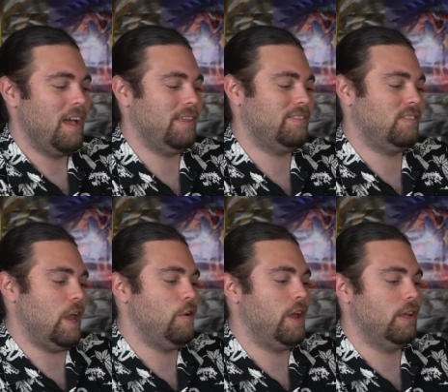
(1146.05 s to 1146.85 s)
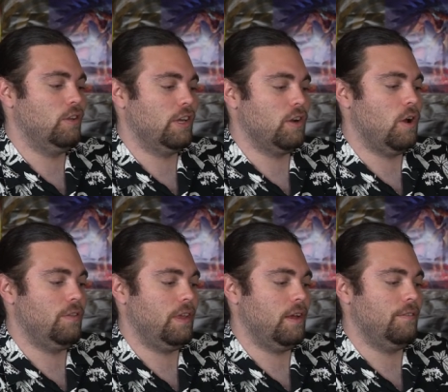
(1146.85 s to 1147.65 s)
Hysteria. Look at
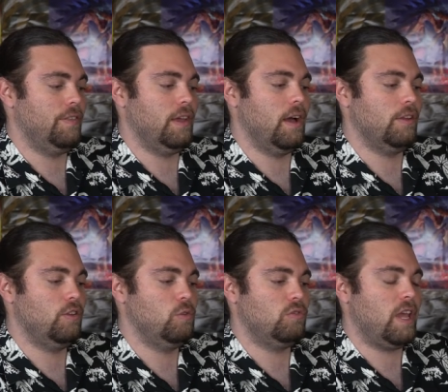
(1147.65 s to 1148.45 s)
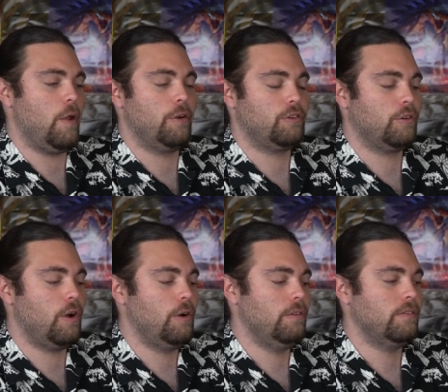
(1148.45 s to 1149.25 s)
all the of the unused character
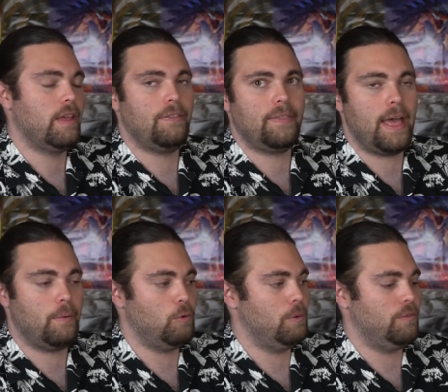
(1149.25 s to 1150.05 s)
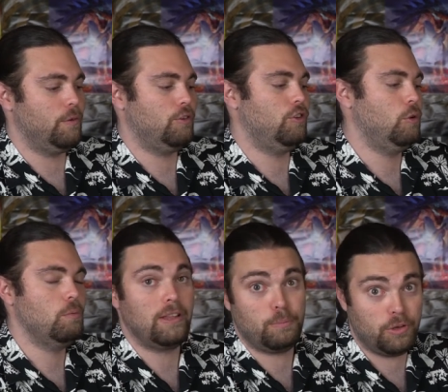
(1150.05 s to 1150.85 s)
cards, and that will be for
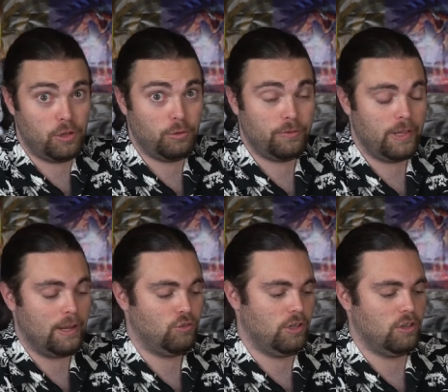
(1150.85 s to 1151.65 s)
two. That's pretty useful, actually.